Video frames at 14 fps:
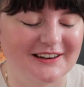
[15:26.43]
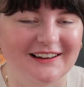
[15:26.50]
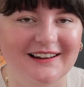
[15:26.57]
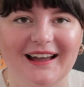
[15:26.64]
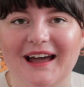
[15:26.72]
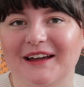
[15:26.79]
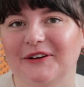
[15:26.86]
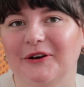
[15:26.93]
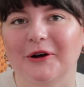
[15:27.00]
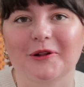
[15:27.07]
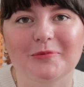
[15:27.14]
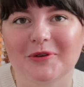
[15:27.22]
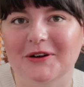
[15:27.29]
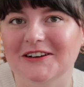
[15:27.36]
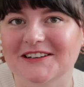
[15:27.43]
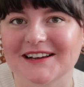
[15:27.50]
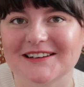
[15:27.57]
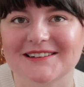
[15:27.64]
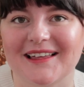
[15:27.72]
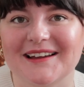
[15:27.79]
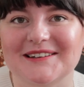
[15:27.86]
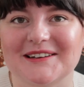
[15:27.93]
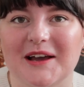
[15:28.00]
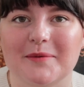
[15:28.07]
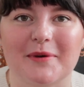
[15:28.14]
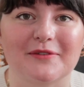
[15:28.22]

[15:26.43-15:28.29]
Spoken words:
I had a whole project lined up.